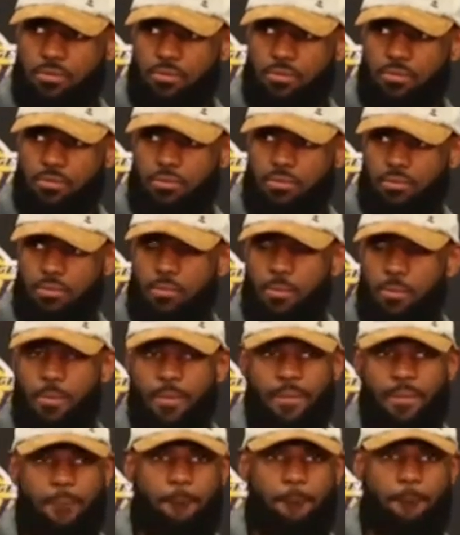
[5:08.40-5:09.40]

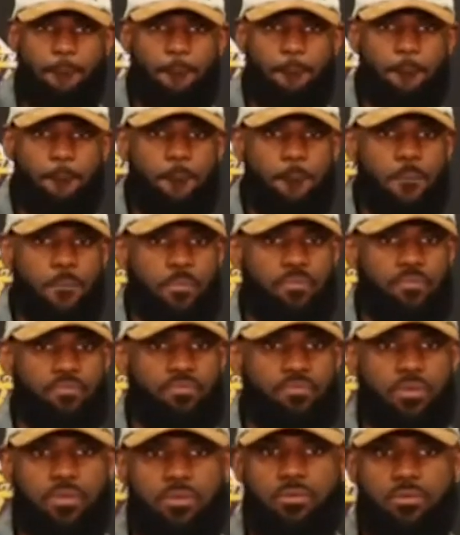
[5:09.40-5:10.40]

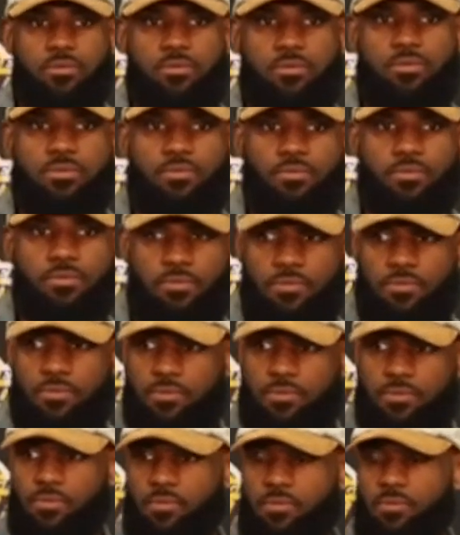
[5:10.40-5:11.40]

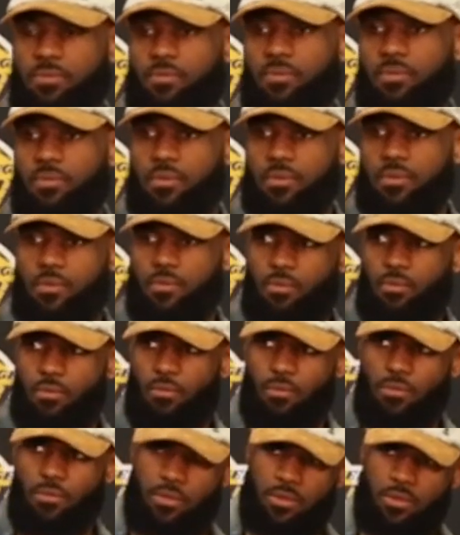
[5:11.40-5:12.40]

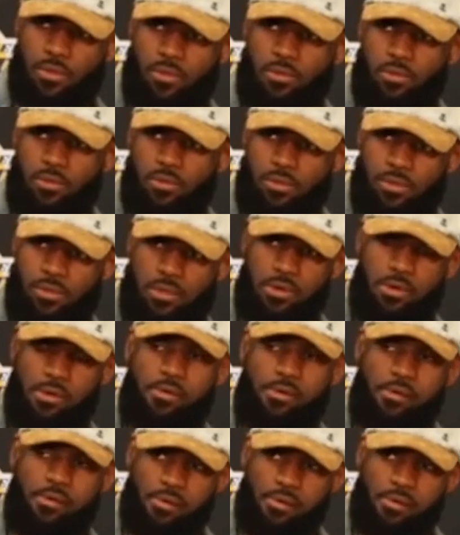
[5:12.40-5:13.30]
(no one is talking)